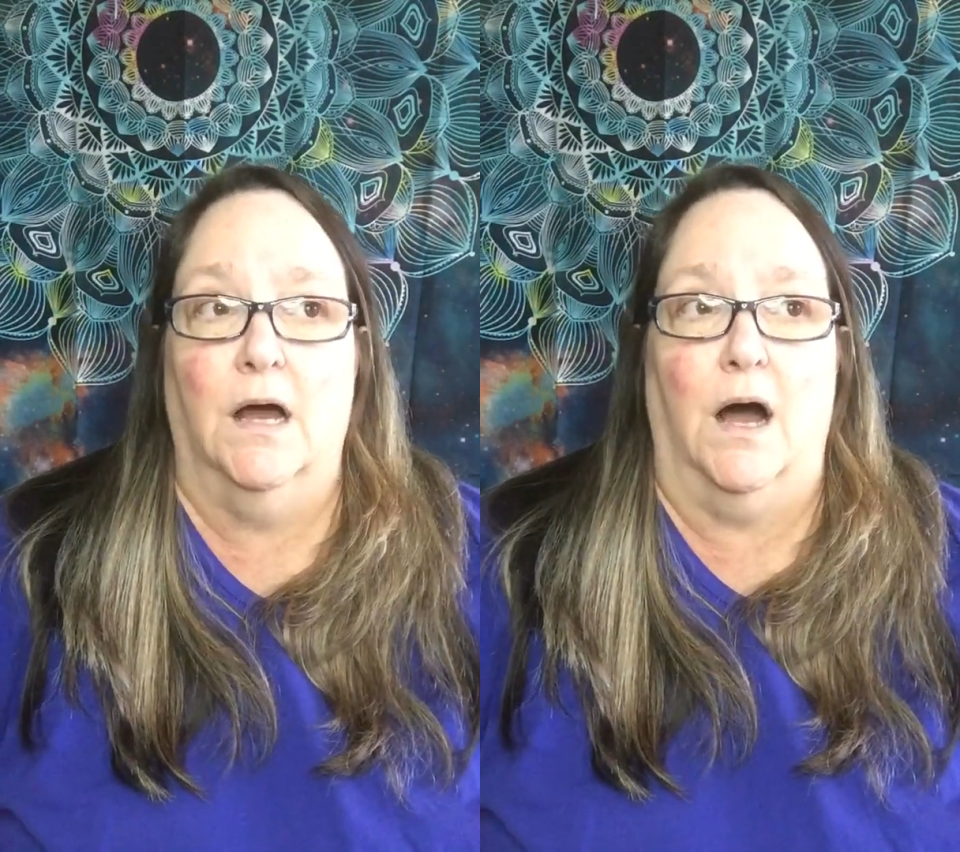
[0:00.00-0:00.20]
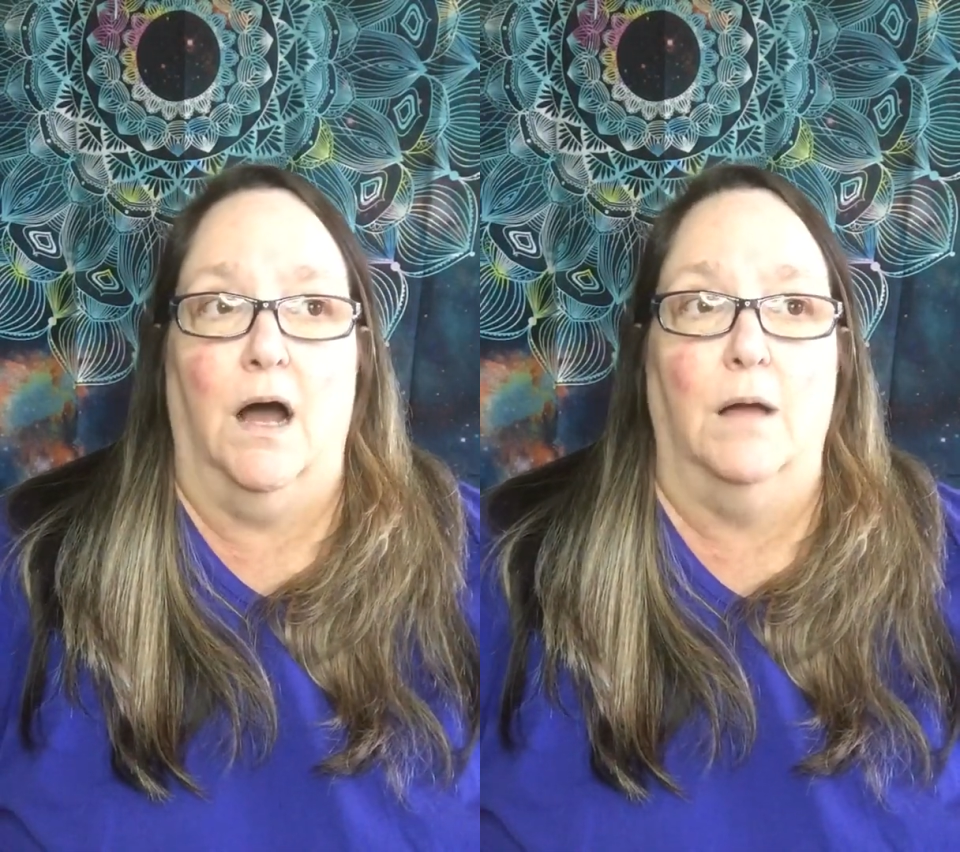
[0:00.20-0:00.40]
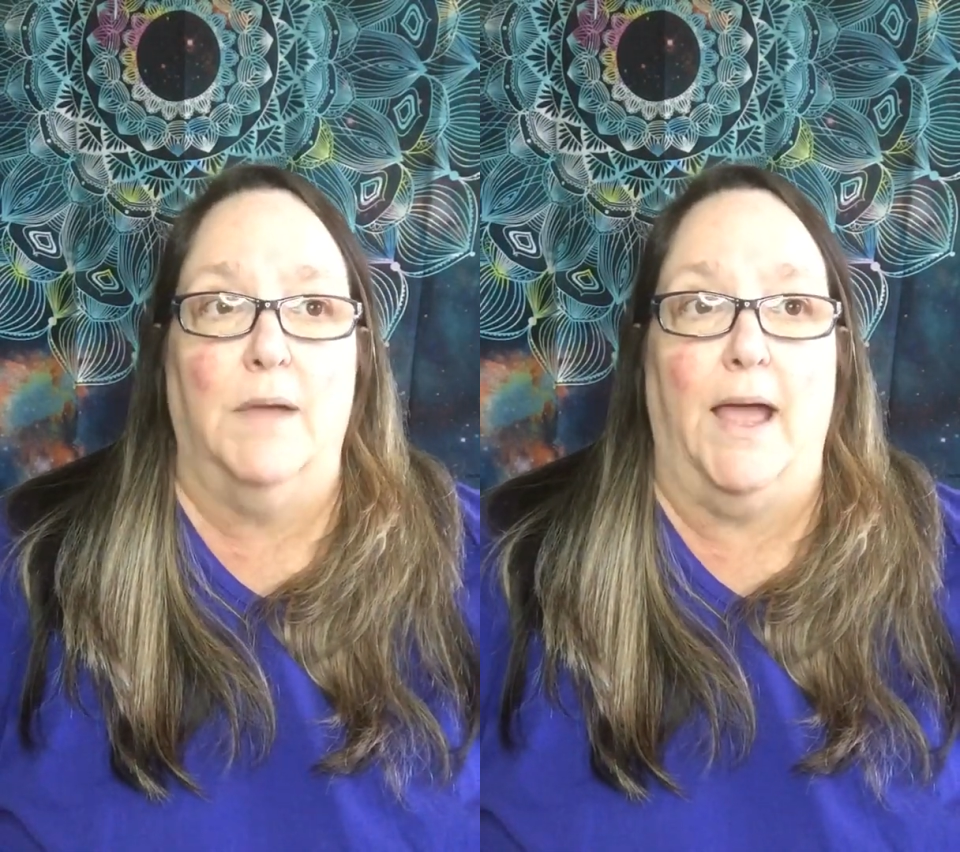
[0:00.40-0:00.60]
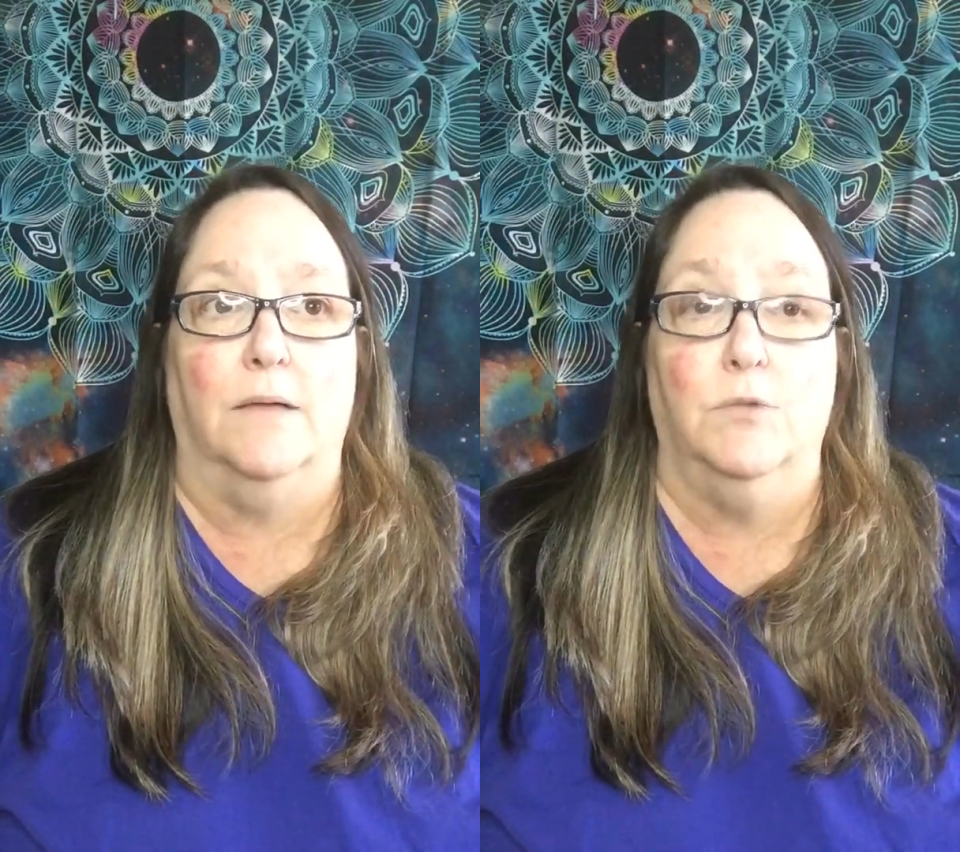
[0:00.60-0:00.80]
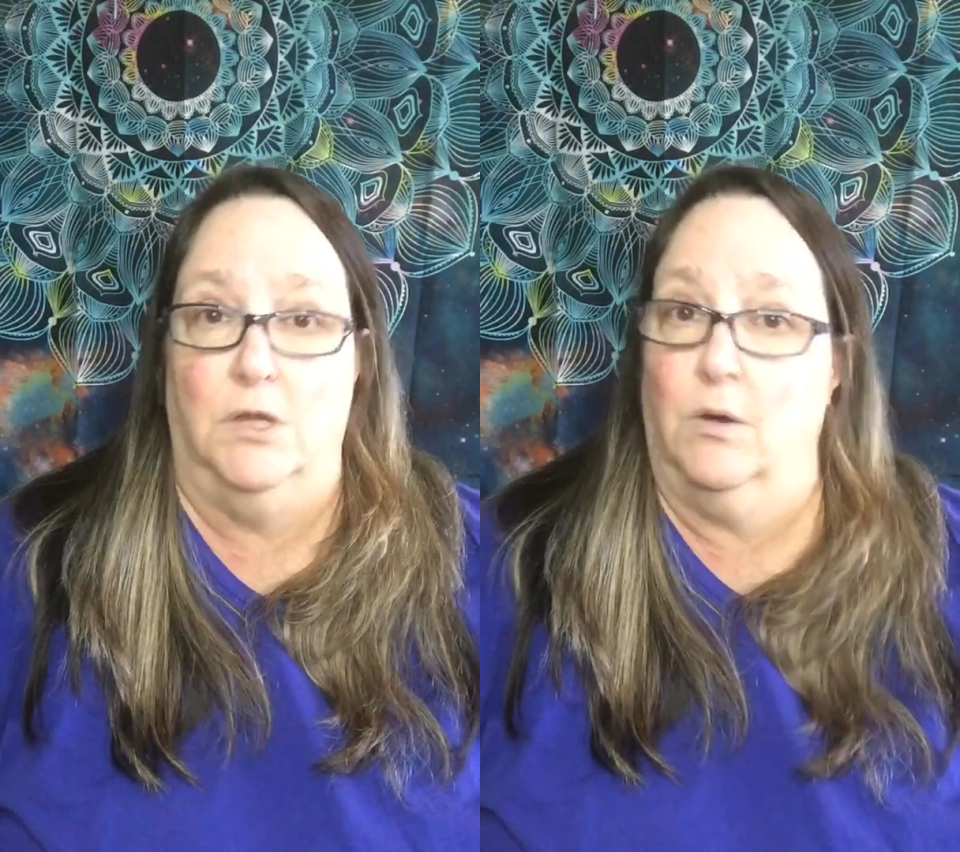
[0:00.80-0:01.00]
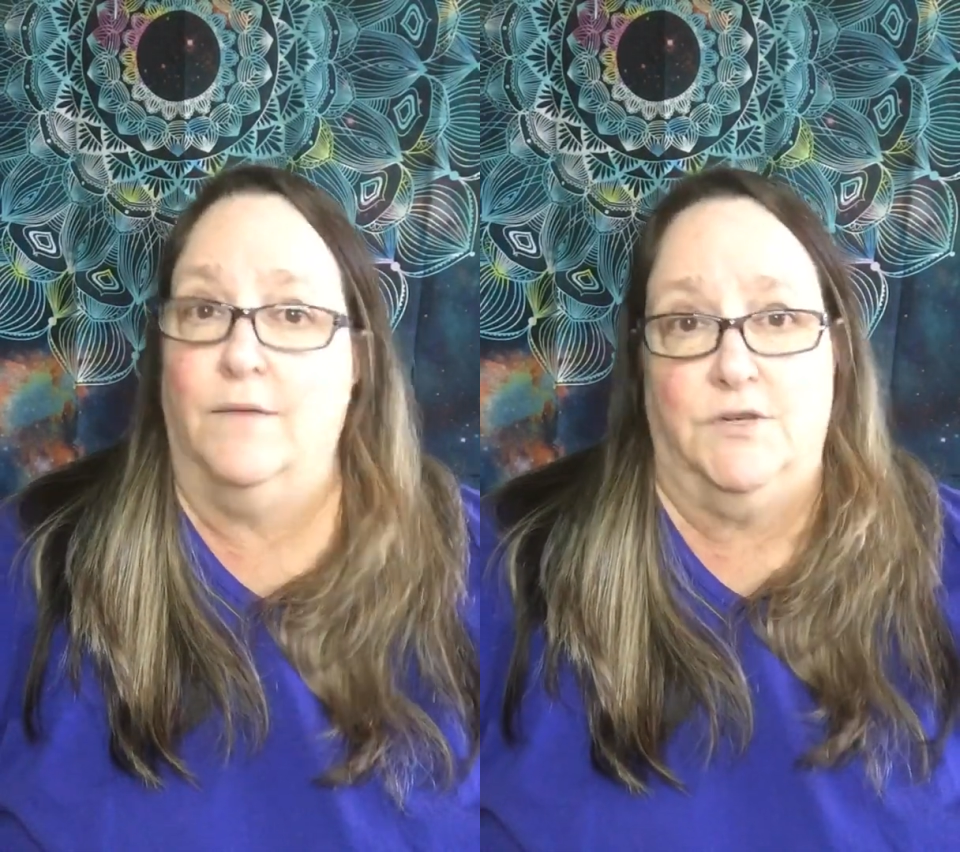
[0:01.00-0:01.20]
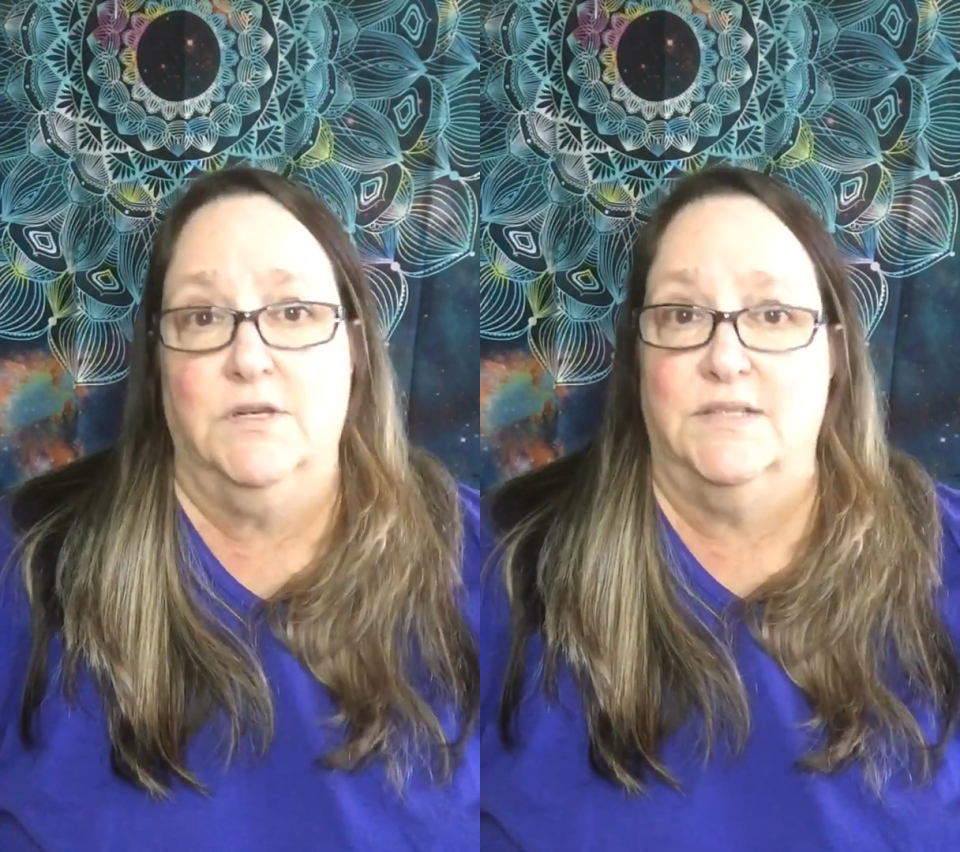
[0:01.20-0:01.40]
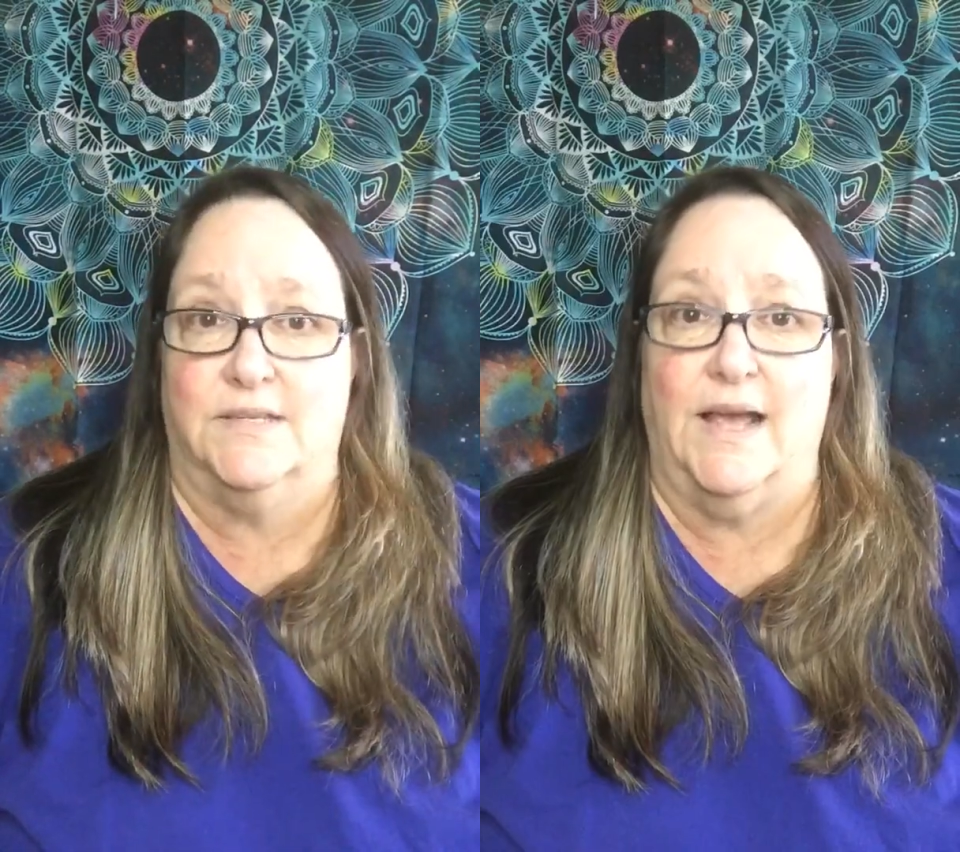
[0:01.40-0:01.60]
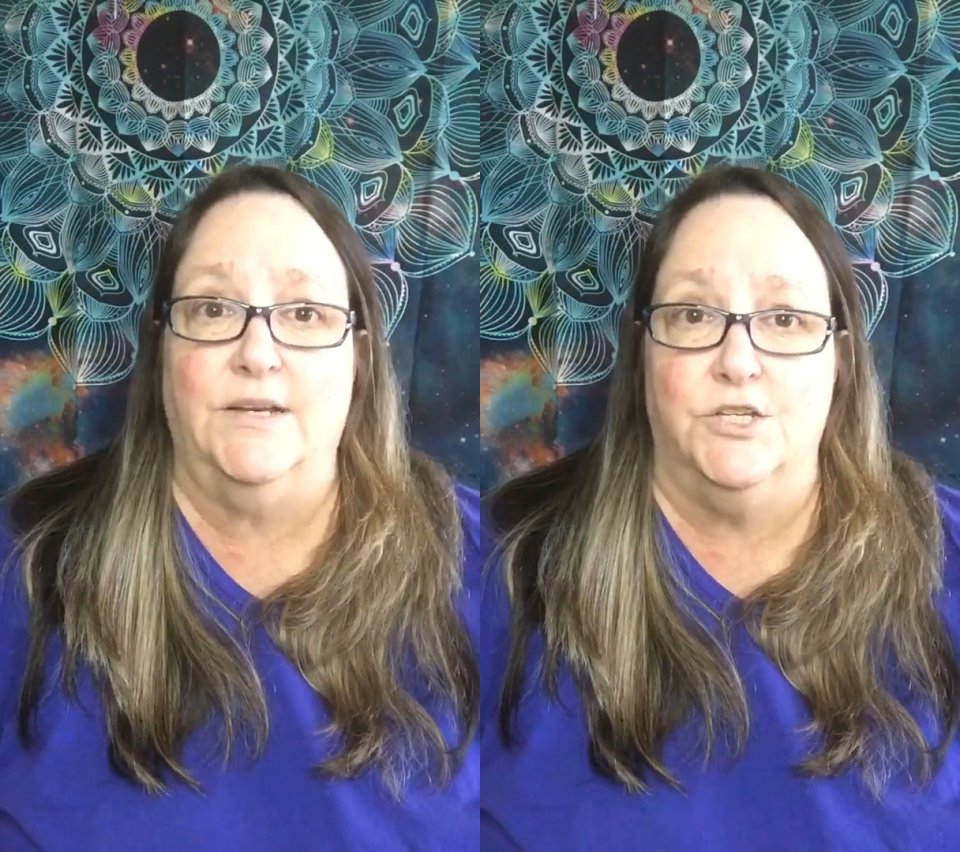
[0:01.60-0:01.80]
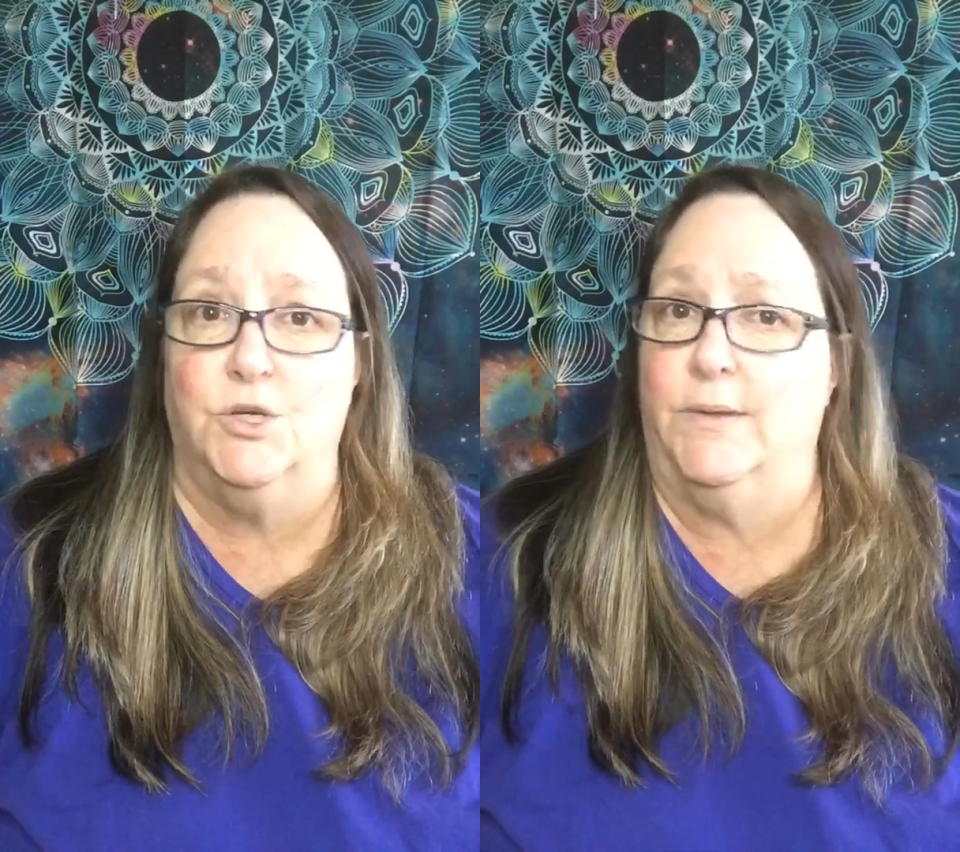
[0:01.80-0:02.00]
And you have to decide
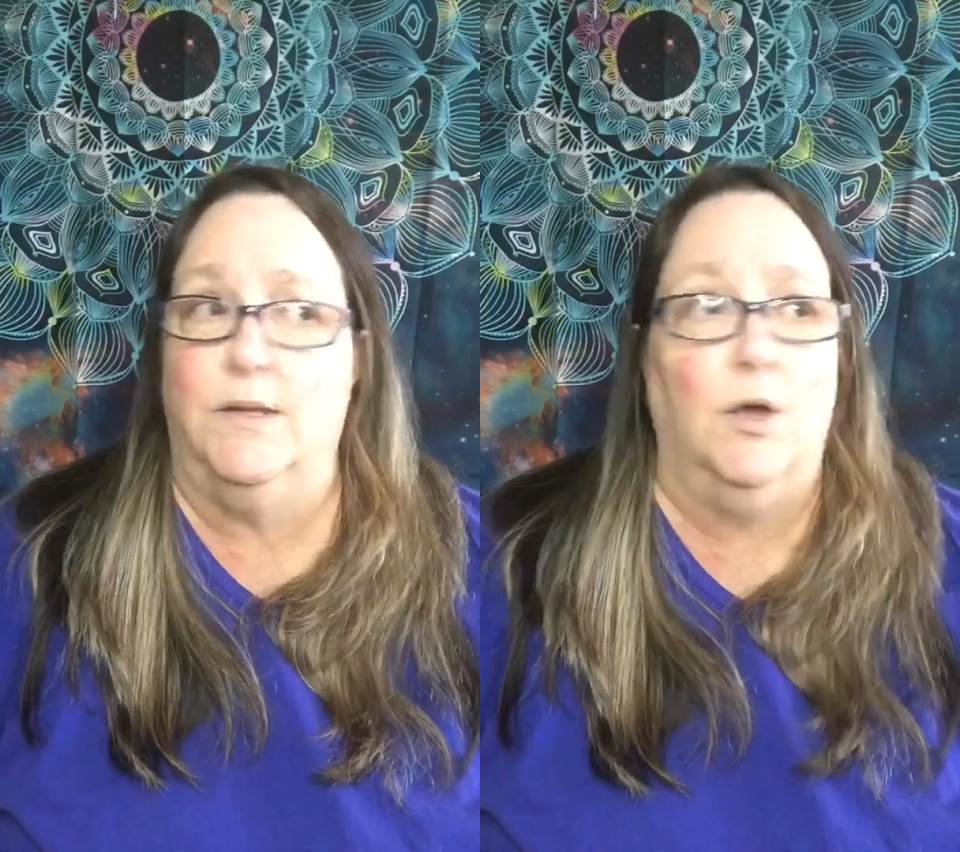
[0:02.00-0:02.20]
to do it.